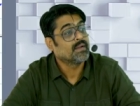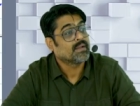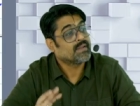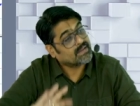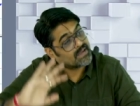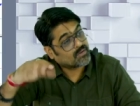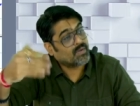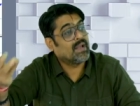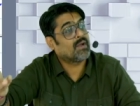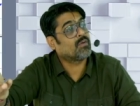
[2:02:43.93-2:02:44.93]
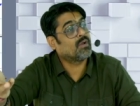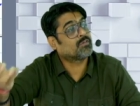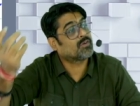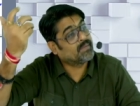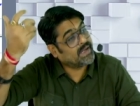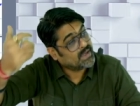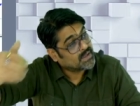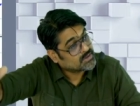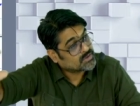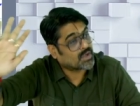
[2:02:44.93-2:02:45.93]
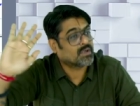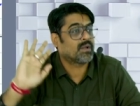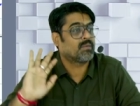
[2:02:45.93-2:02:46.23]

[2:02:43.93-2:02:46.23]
Then that 12 lakh will also be short term.